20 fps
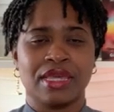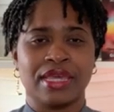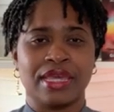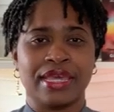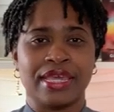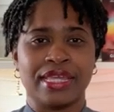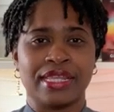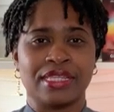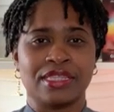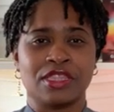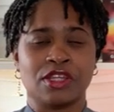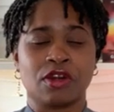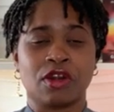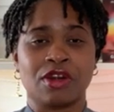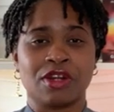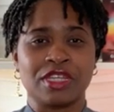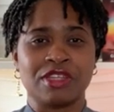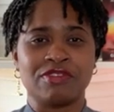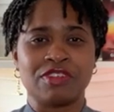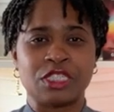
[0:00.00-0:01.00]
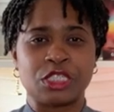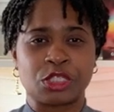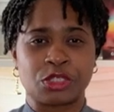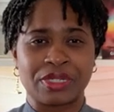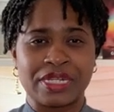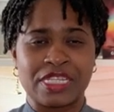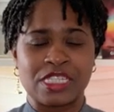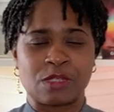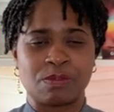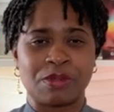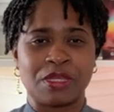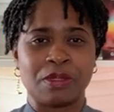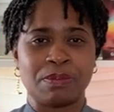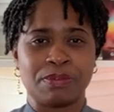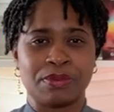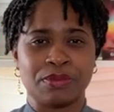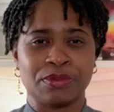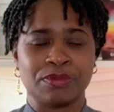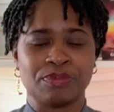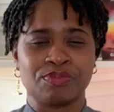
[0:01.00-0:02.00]
And there are even trans
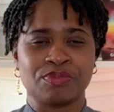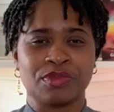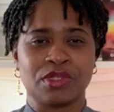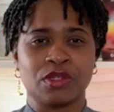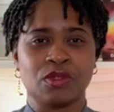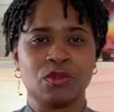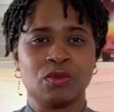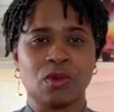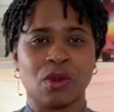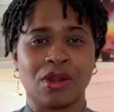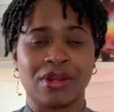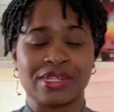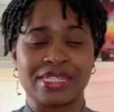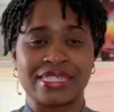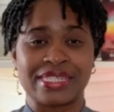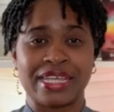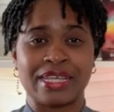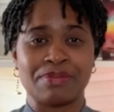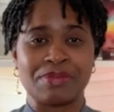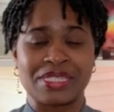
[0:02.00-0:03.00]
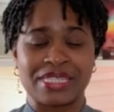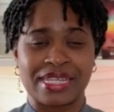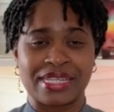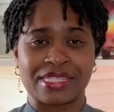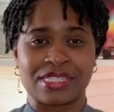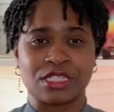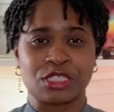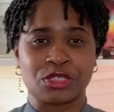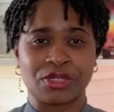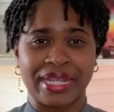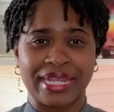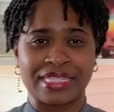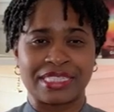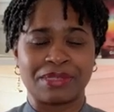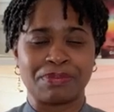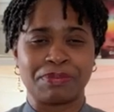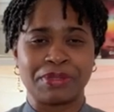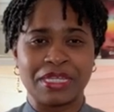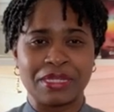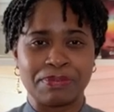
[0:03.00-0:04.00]
people who are same-sex
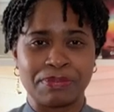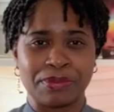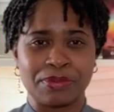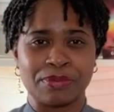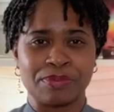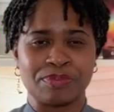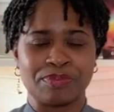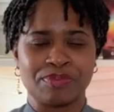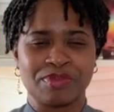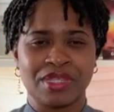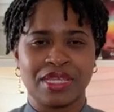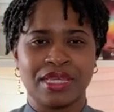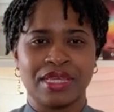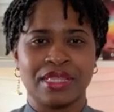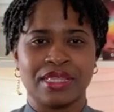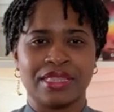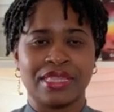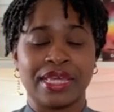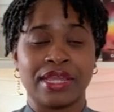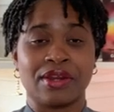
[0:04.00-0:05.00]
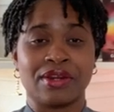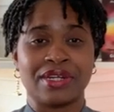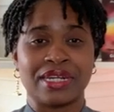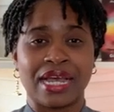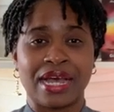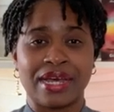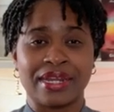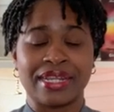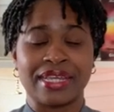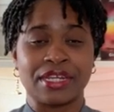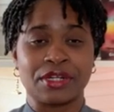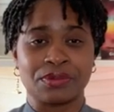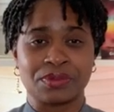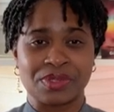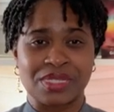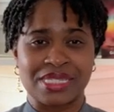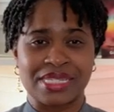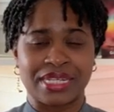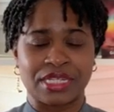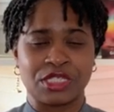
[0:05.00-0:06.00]
attracted people. They are
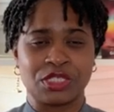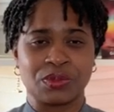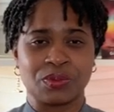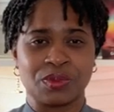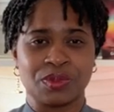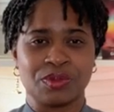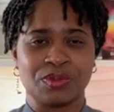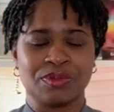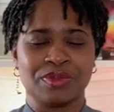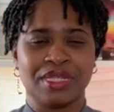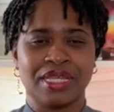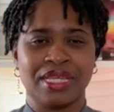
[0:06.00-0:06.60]
non-heterosexual.